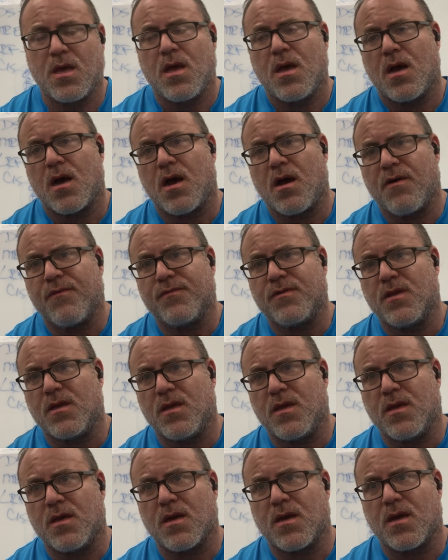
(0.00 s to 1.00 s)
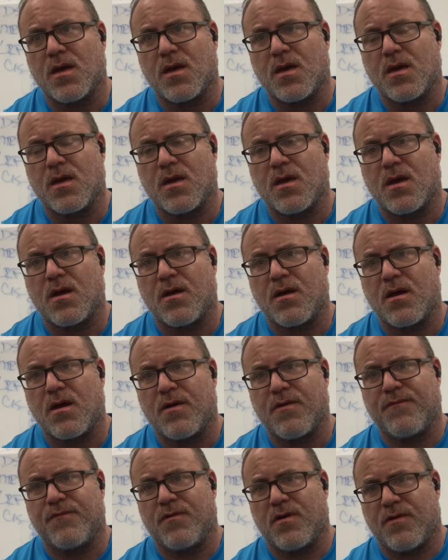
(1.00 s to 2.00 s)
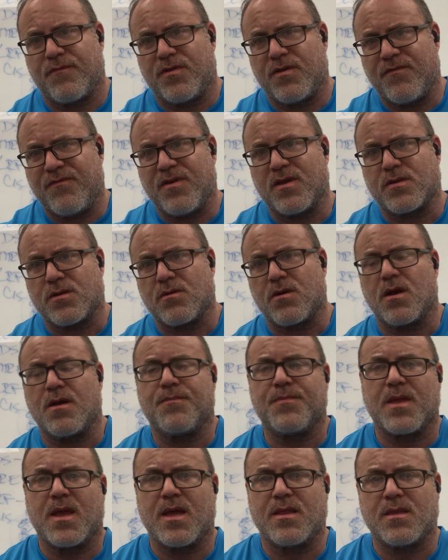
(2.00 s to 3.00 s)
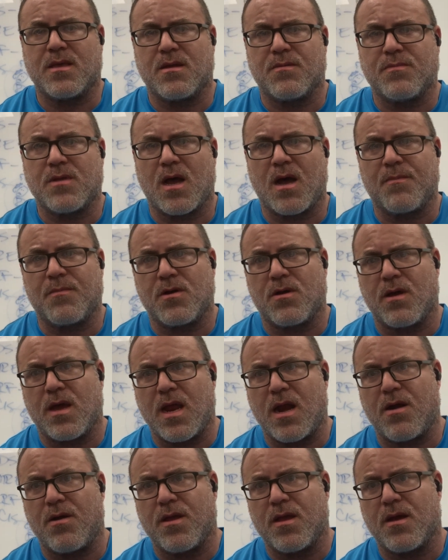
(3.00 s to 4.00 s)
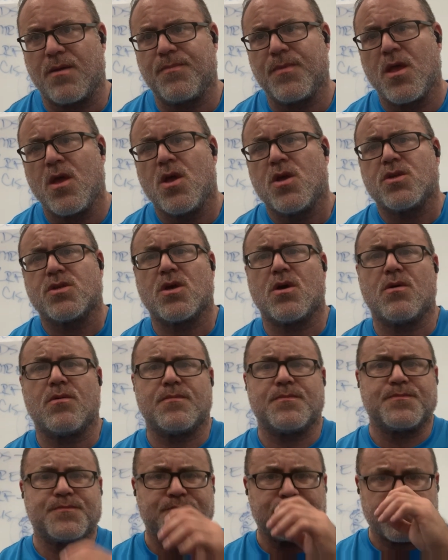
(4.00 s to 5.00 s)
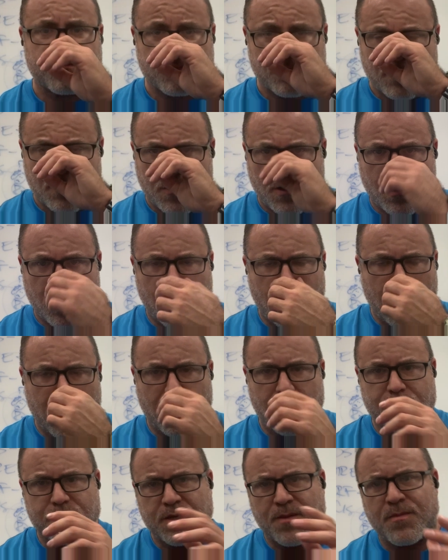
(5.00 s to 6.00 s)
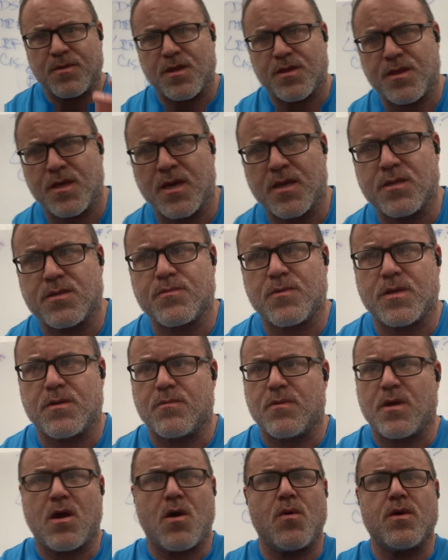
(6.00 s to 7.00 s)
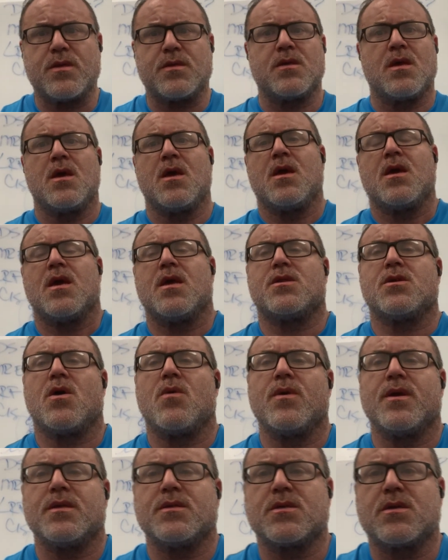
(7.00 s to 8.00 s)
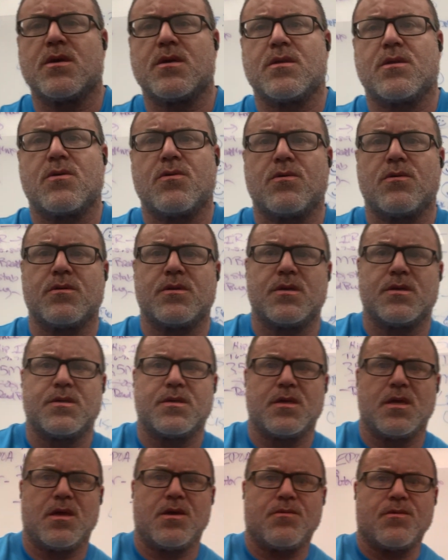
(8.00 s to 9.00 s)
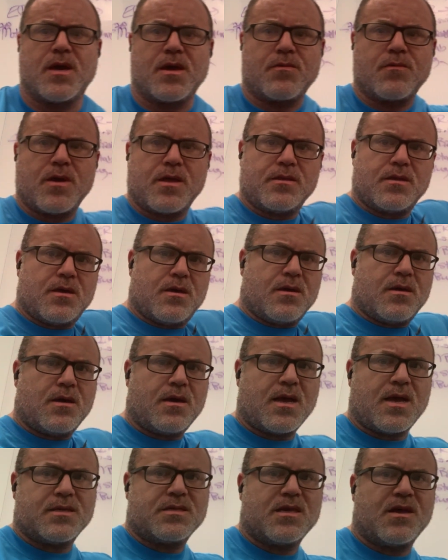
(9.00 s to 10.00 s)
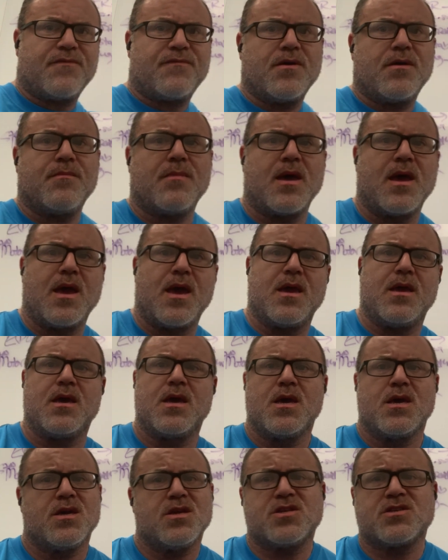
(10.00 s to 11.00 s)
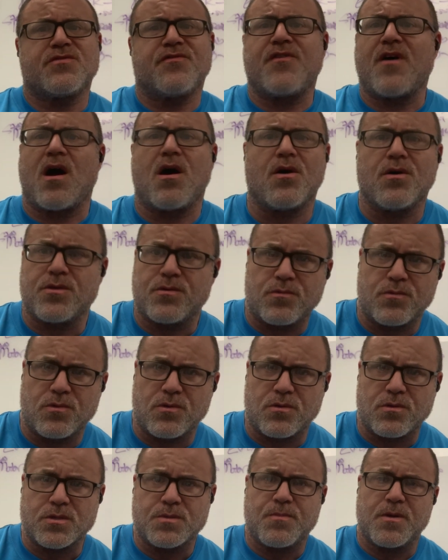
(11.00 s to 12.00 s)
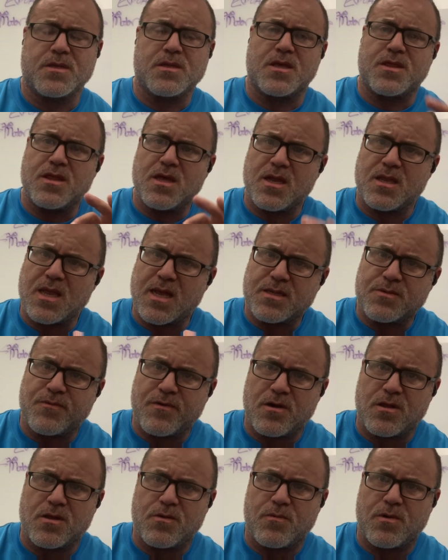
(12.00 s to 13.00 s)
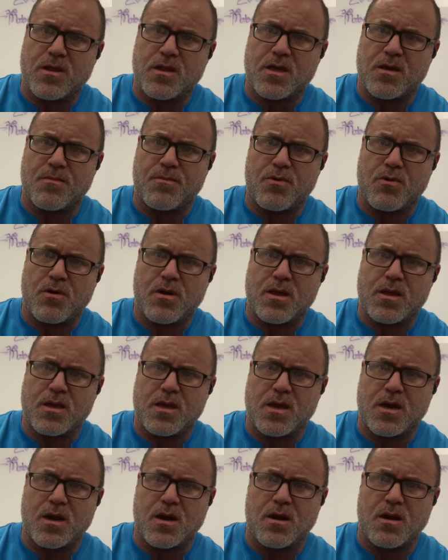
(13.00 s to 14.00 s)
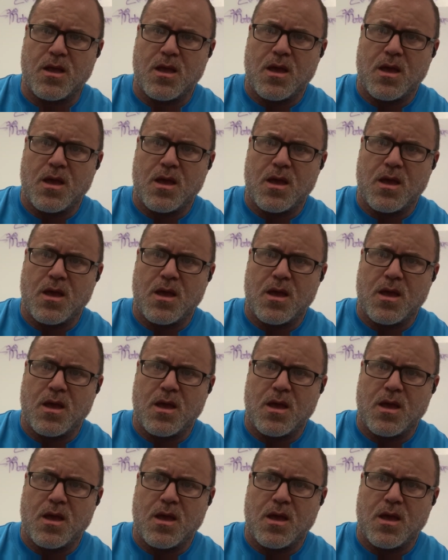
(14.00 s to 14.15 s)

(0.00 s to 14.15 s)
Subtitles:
of the viscera and the abdominal area. So some of the things we always, it's always cool to see, like when the SFMA, you just follow the rules. But the thing that's really important here